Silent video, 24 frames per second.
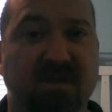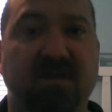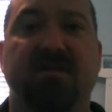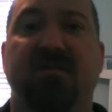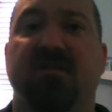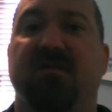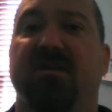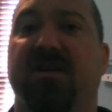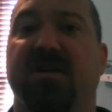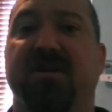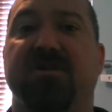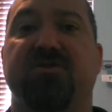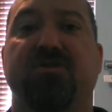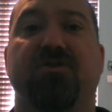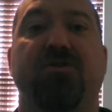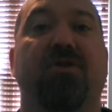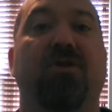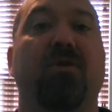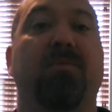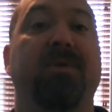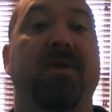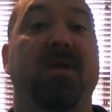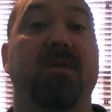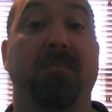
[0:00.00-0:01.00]
in the Eastern
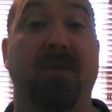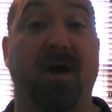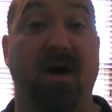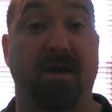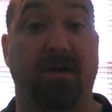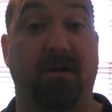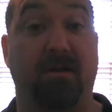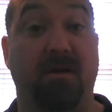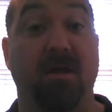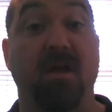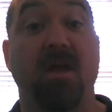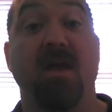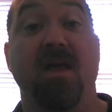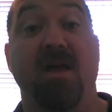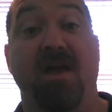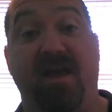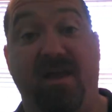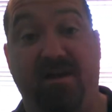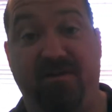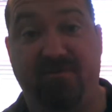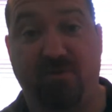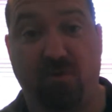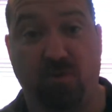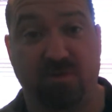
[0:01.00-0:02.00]
European model, and
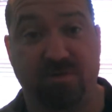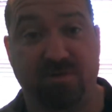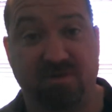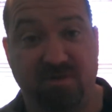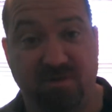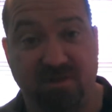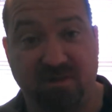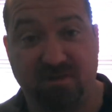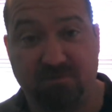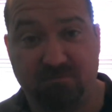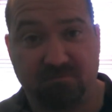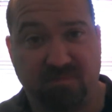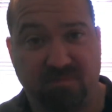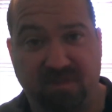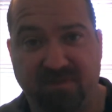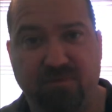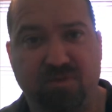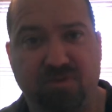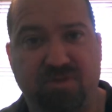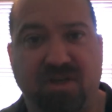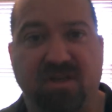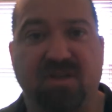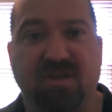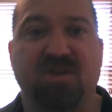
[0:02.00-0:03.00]
of course in the
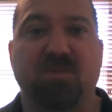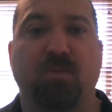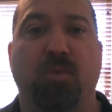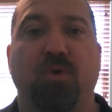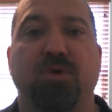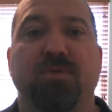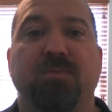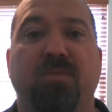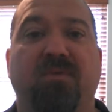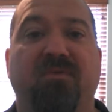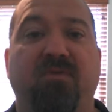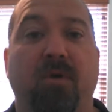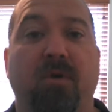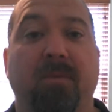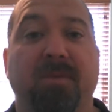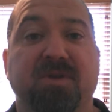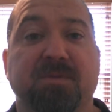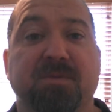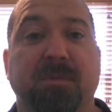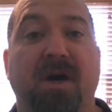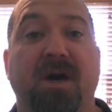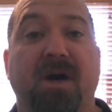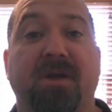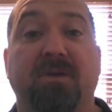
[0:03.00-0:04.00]
EvilGS Sports Performance
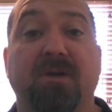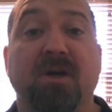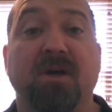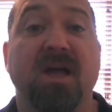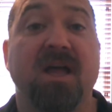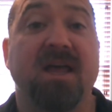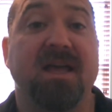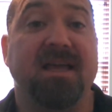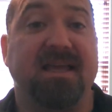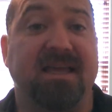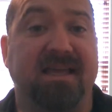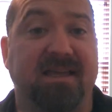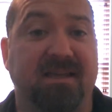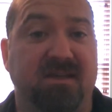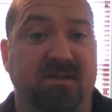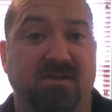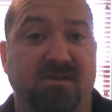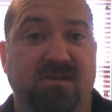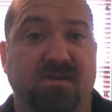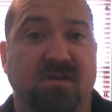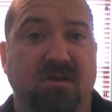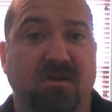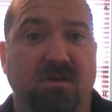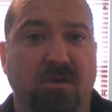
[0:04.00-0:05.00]
model,
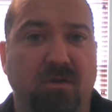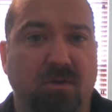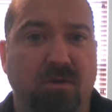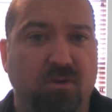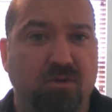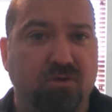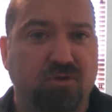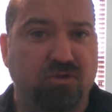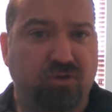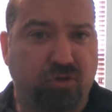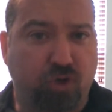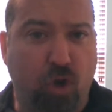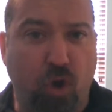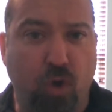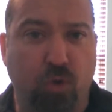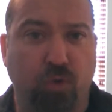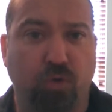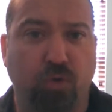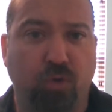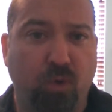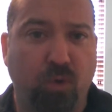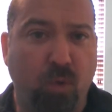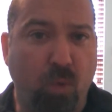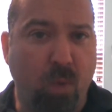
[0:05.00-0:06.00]
is
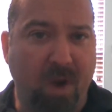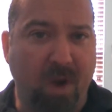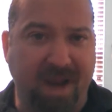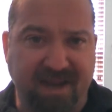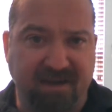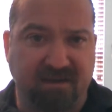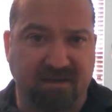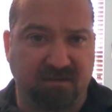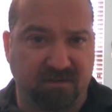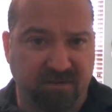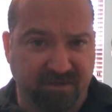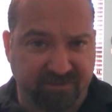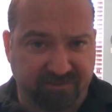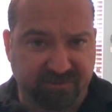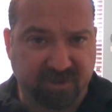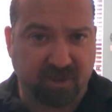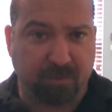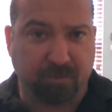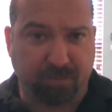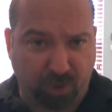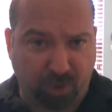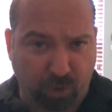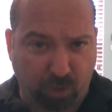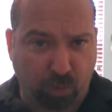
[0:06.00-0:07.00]
total weight
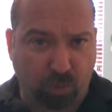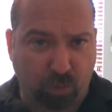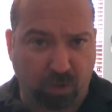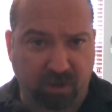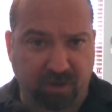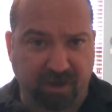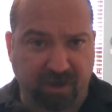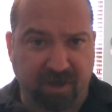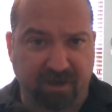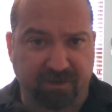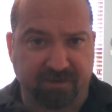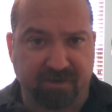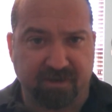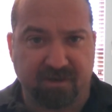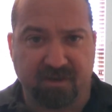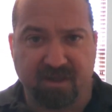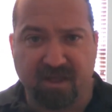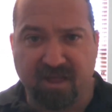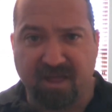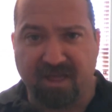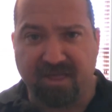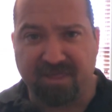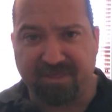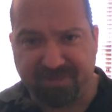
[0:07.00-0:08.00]
lifted per workout.
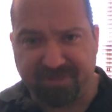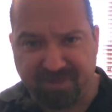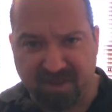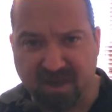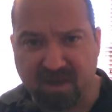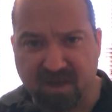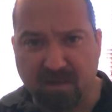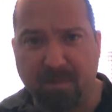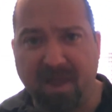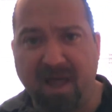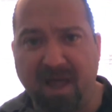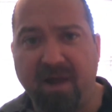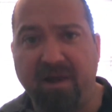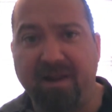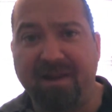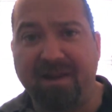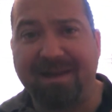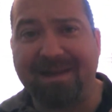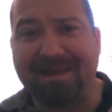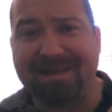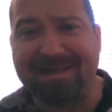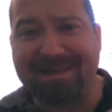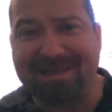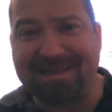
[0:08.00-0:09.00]
Think about
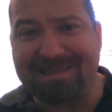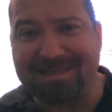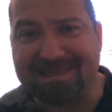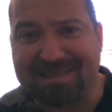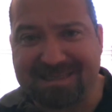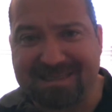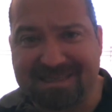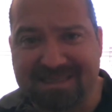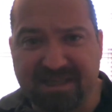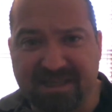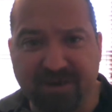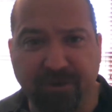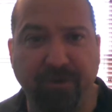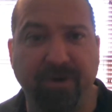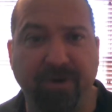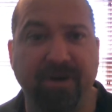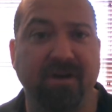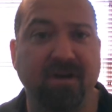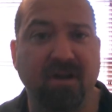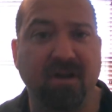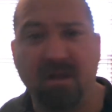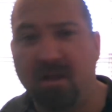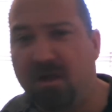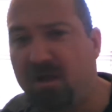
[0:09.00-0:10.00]
it, consider
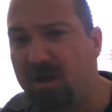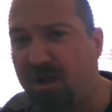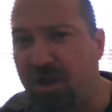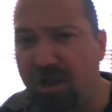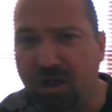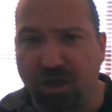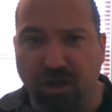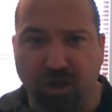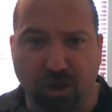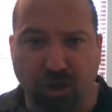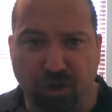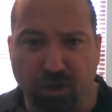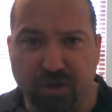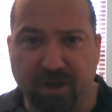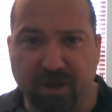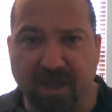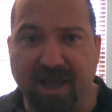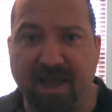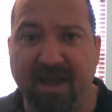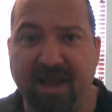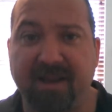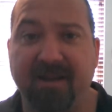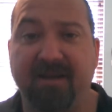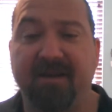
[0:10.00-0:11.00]
it, look
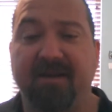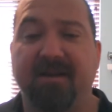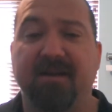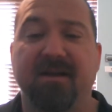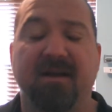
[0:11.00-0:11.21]
at it.